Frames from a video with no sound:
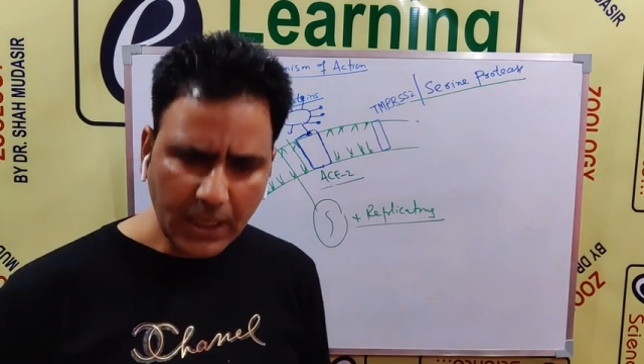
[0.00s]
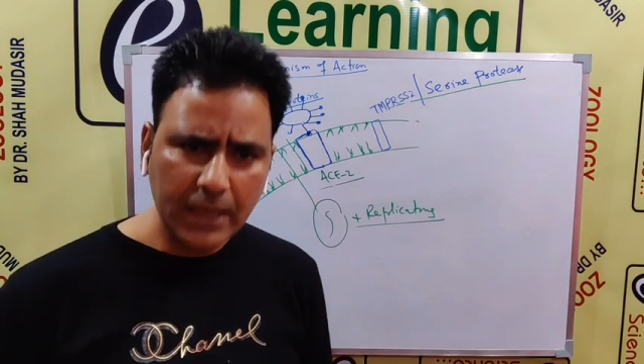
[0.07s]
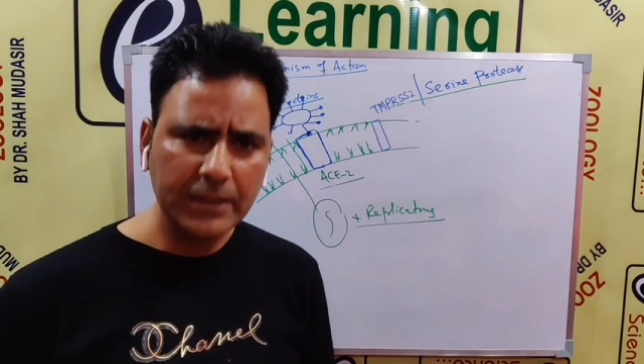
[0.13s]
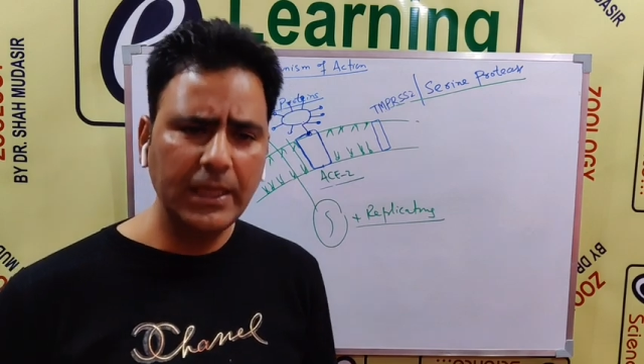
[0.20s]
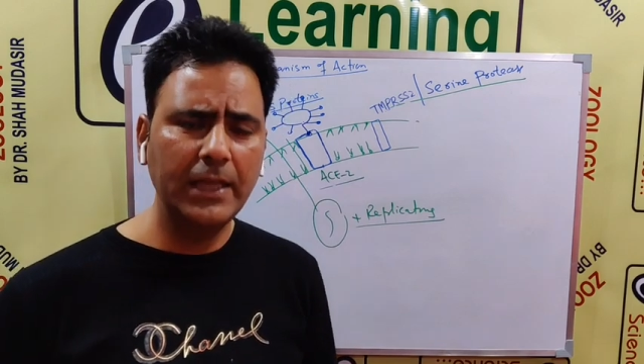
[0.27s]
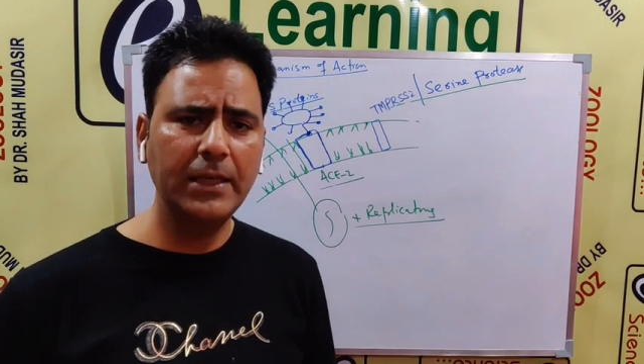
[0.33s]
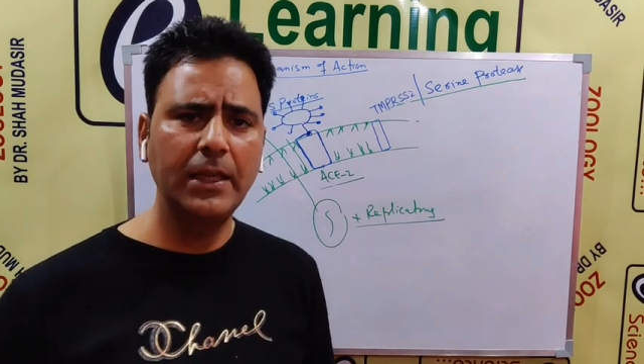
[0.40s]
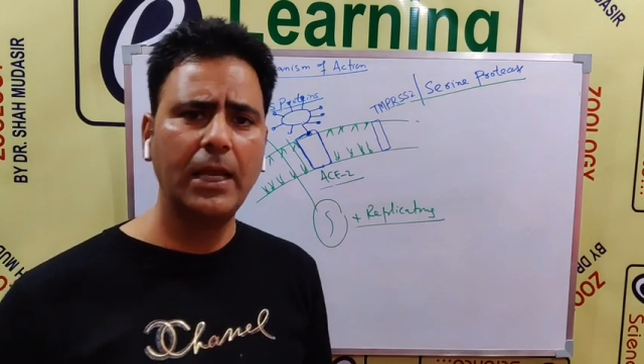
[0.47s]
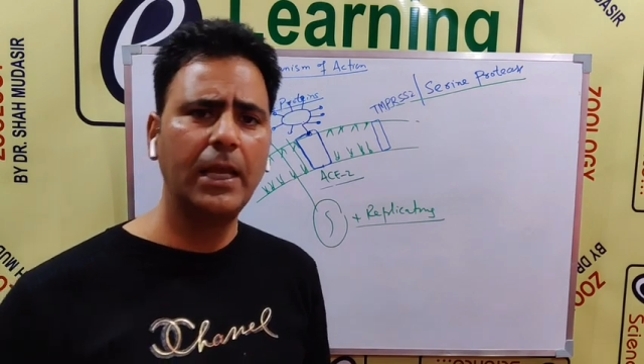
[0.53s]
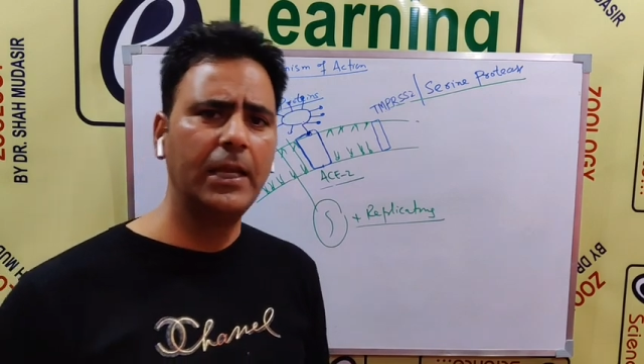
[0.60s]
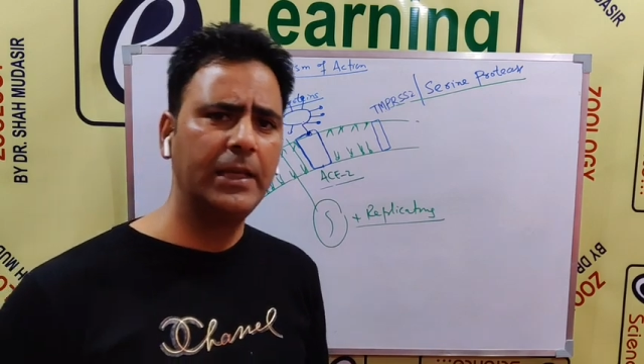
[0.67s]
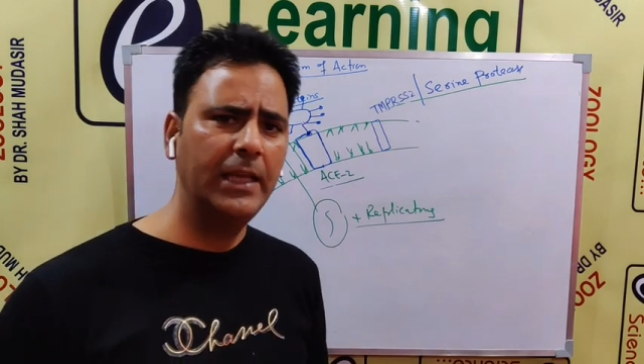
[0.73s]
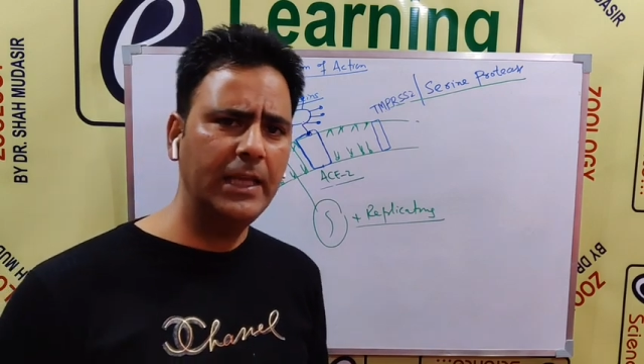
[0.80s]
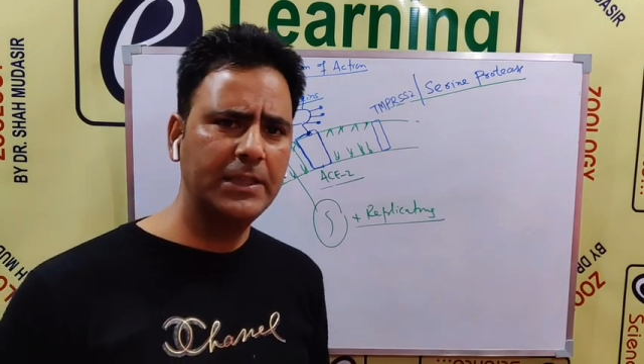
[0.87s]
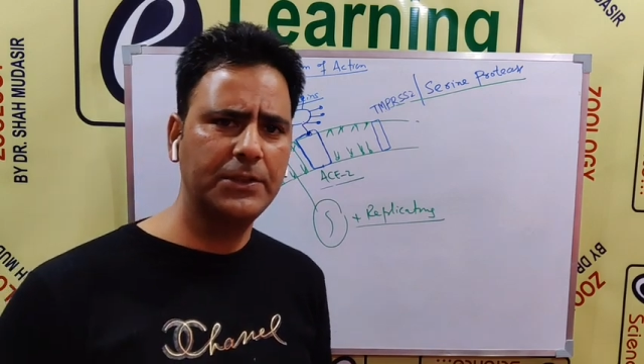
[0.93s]
Then
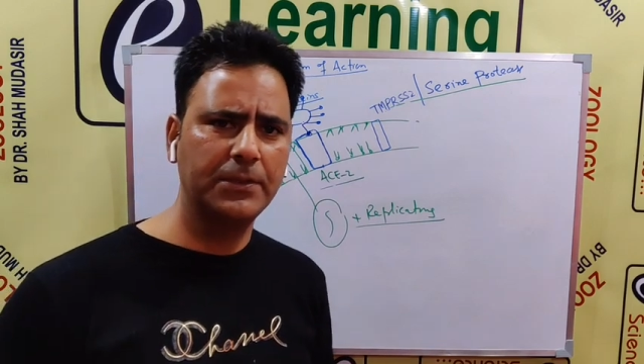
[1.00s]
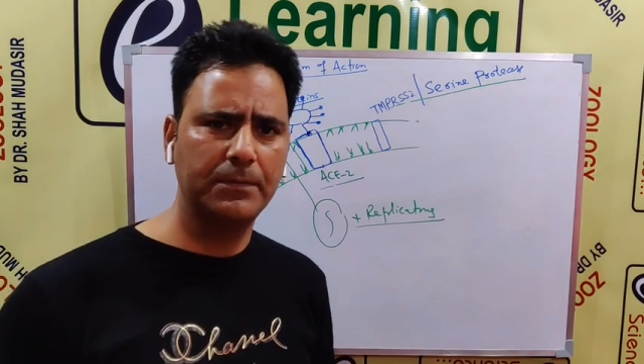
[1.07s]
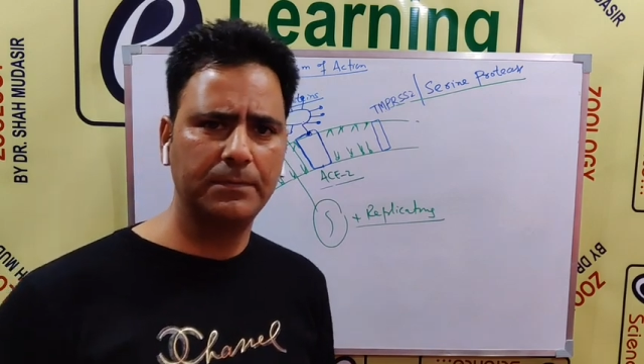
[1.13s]
next,